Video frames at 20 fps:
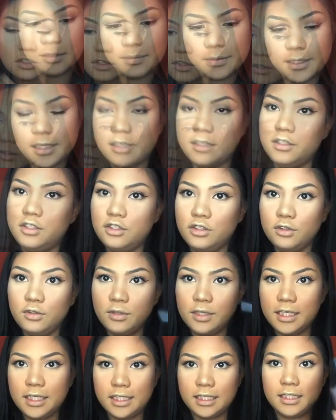Steps I
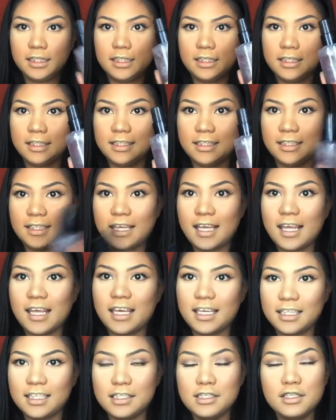do is,
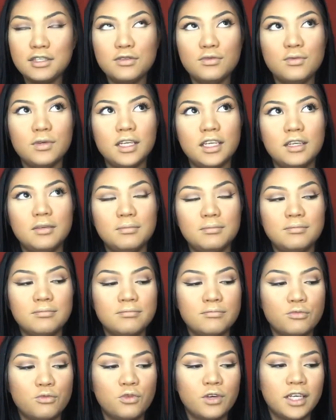this is what
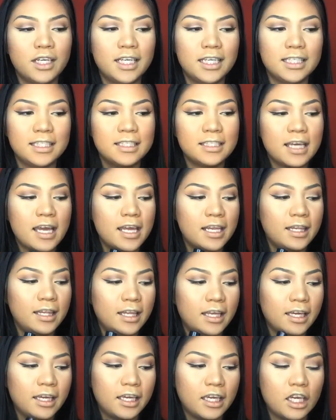when I said
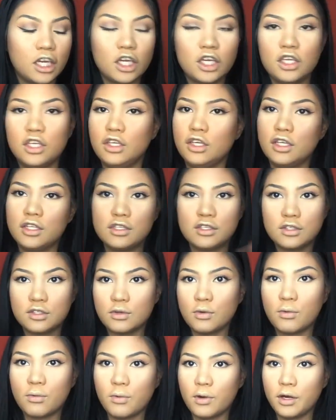like, yes,
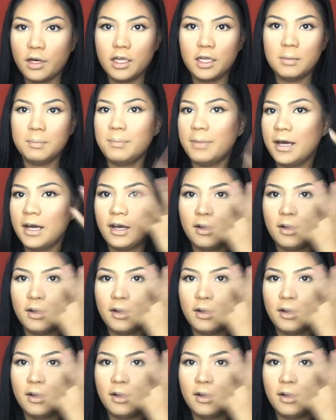don't worry,